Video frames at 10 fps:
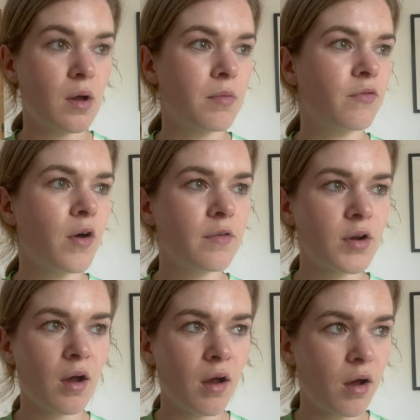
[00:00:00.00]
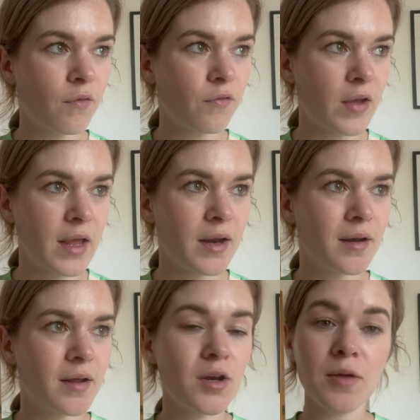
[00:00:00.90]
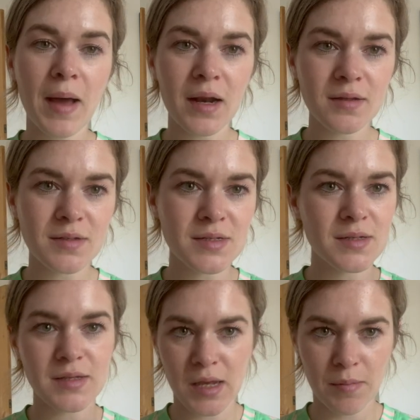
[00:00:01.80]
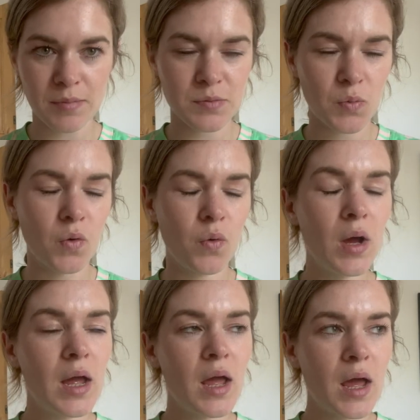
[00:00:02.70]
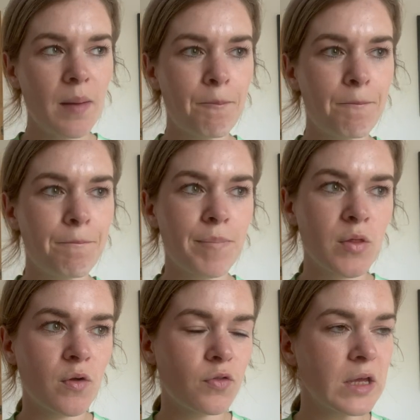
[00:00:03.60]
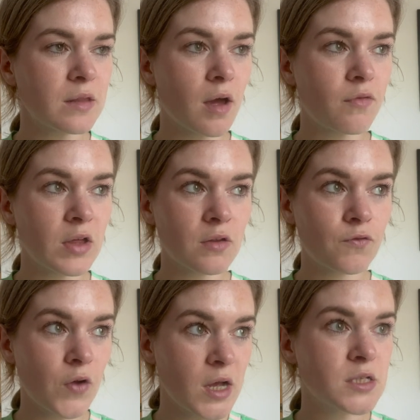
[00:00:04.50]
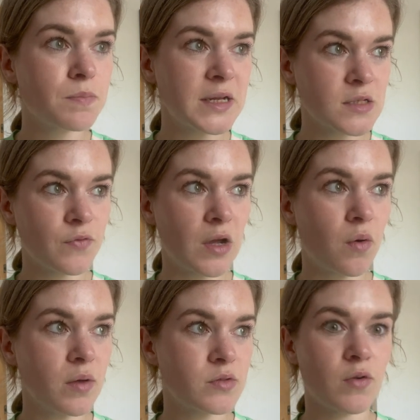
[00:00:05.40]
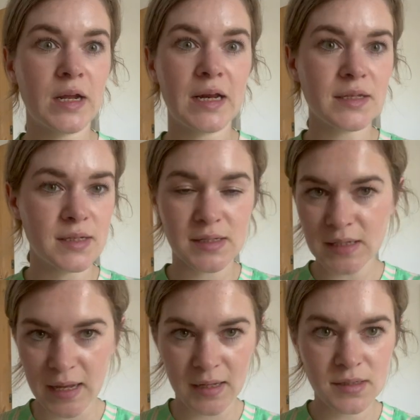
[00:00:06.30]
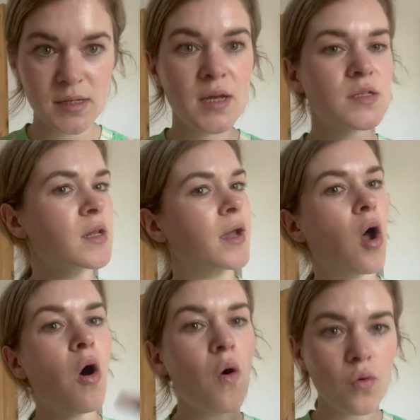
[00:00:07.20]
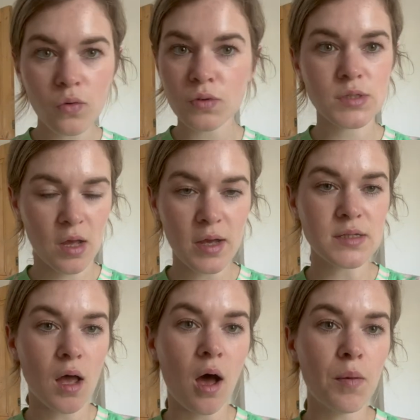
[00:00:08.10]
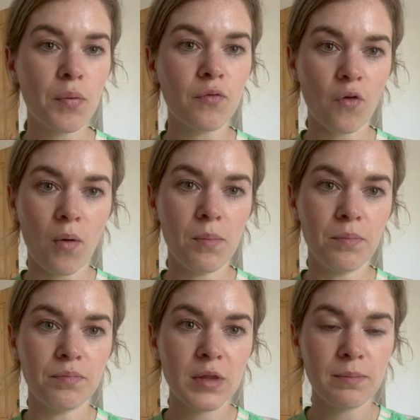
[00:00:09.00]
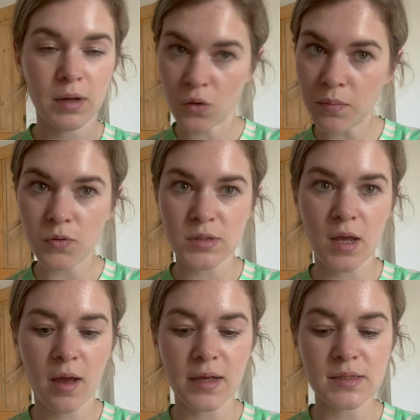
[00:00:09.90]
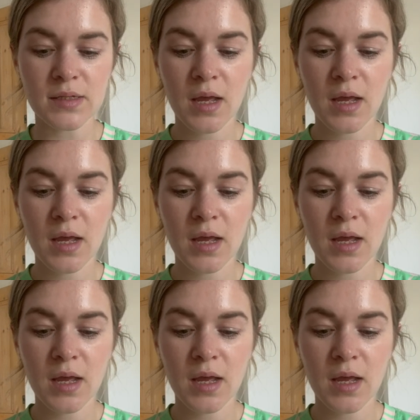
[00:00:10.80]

I'm a 5.5 in New Balance because they come up small. But I think the first Blissfeel I was running in is a 6, so like a whole size up from my normal size.